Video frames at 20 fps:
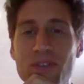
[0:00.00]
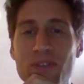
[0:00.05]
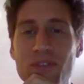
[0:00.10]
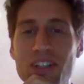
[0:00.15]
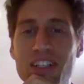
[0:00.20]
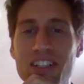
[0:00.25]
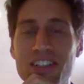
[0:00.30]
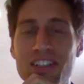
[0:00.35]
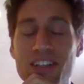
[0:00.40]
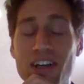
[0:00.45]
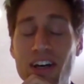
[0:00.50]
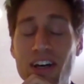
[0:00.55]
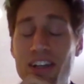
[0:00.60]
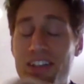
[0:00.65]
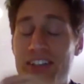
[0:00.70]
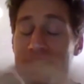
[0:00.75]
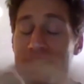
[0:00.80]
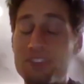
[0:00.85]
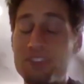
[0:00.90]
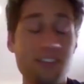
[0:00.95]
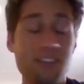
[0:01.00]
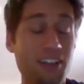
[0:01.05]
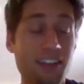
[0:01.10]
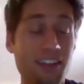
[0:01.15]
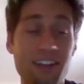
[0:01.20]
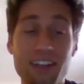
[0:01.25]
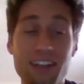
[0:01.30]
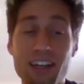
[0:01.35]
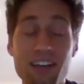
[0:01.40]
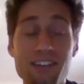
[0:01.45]
Well, unless there's
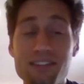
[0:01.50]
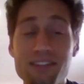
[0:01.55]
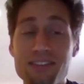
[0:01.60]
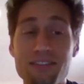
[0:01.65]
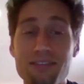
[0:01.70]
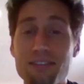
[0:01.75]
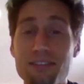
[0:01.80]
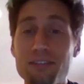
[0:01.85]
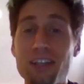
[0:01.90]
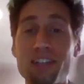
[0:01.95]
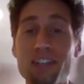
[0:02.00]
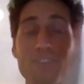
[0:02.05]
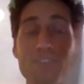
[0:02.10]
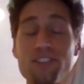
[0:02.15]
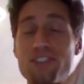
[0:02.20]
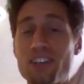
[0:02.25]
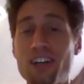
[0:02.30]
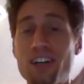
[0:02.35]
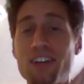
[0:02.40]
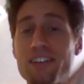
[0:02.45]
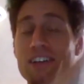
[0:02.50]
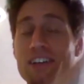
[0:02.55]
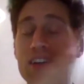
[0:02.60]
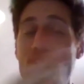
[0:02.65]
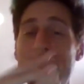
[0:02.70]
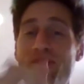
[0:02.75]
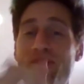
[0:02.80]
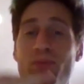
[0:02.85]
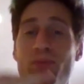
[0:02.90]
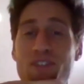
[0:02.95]
anything else you'd like to share, thank
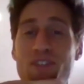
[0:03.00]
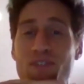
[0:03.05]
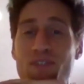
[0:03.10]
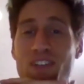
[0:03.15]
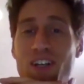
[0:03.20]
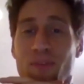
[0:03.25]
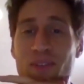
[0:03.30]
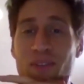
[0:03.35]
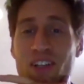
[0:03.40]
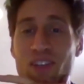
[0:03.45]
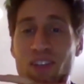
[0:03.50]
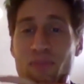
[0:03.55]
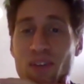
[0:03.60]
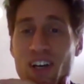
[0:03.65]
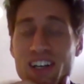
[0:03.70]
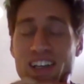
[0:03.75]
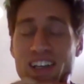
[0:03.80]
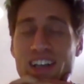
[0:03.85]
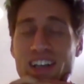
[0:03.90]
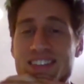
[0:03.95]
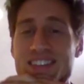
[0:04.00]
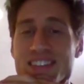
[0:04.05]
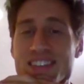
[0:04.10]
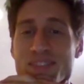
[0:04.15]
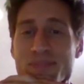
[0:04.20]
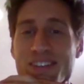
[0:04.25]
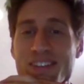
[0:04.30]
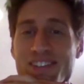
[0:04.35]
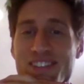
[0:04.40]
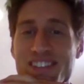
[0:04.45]
you so much for coming on the podcast. It's
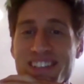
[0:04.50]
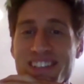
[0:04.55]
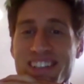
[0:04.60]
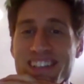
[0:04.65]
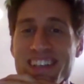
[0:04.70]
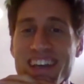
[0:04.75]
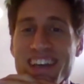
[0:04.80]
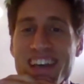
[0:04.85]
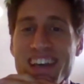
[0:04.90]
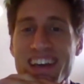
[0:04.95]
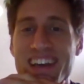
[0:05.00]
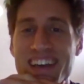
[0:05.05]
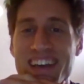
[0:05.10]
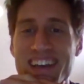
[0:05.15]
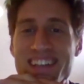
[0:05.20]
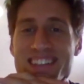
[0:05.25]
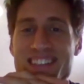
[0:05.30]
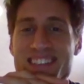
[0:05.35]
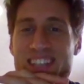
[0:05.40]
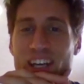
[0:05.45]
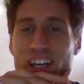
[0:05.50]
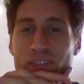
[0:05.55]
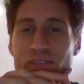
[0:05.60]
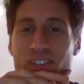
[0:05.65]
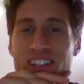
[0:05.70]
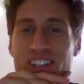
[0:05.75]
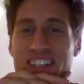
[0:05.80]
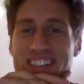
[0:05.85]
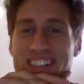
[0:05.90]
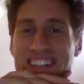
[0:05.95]
been a really
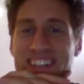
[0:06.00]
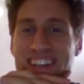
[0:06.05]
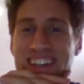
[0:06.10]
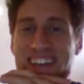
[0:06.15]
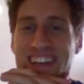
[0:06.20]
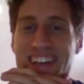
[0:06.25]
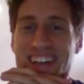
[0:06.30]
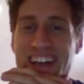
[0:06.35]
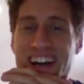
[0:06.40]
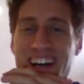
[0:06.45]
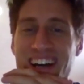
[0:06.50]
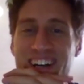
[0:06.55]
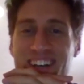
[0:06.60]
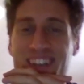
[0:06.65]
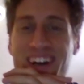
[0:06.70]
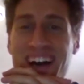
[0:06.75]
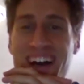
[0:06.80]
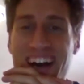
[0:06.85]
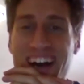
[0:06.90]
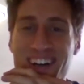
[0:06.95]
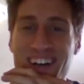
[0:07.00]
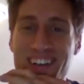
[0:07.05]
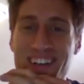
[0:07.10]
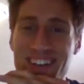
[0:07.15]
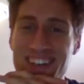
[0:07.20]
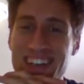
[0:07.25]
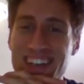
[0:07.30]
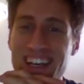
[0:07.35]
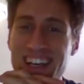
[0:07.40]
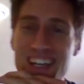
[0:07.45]
insightful listen to hear how
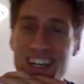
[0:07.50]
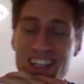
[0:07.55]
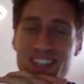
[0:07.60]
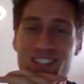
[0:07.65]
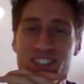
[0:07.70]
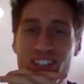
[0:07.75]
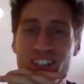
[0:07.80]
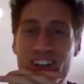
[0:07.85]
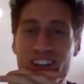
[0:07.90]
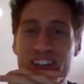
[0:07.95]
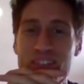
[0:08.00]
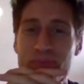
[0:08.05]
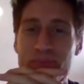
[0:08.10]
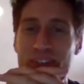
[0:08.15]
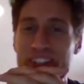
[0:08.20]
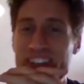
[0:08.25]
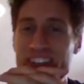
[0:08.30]
your journey's progressed.